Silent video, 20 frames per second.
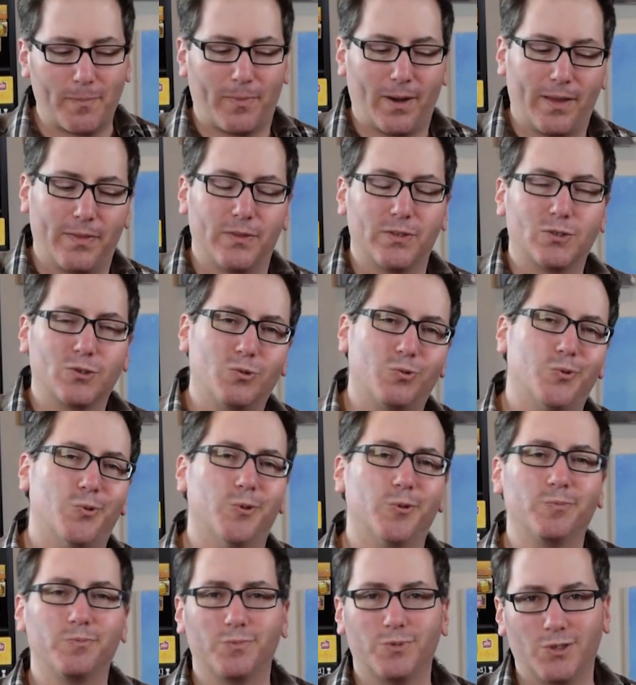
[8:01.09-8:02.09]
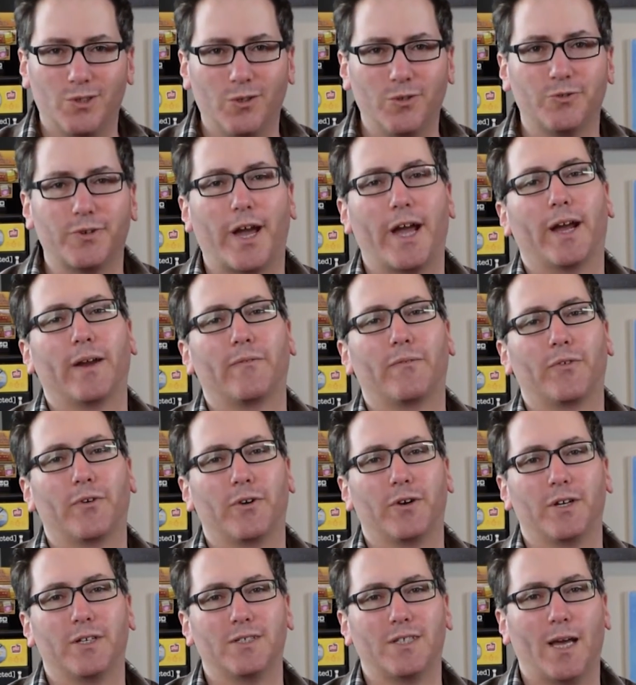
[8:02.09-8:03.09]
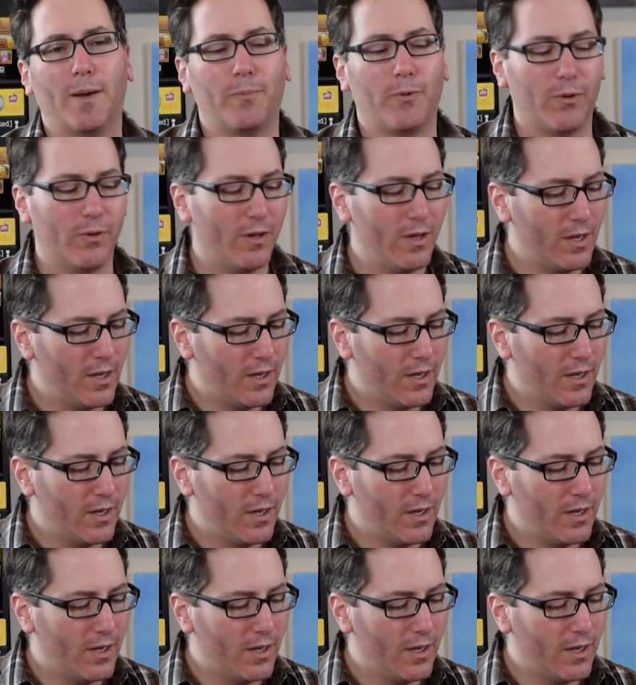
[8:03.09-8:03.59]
Buy this cool stone dragon, for example.